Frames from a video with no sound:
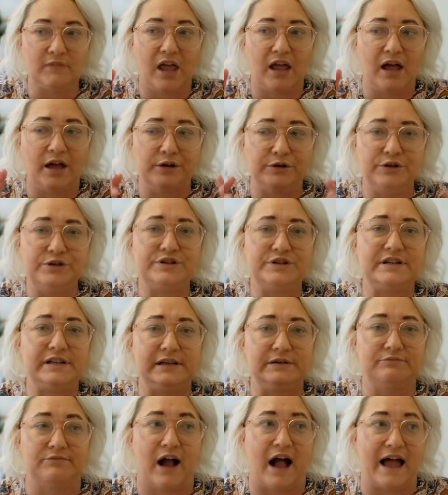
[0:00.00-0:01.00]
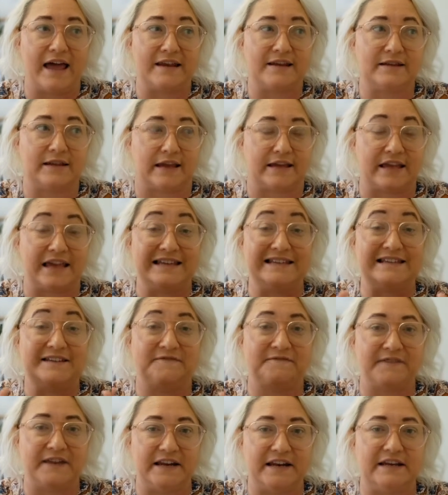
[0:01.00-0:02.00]
I'll usually write like a
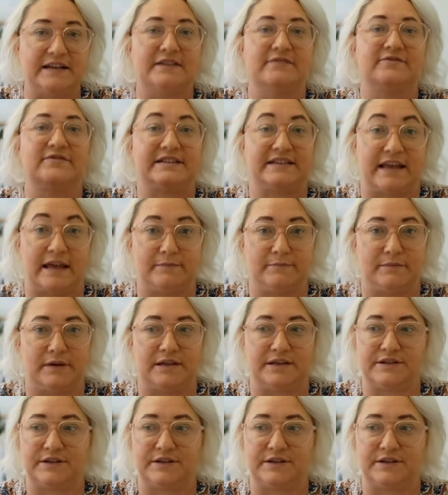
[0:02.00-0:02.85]
definitive statement.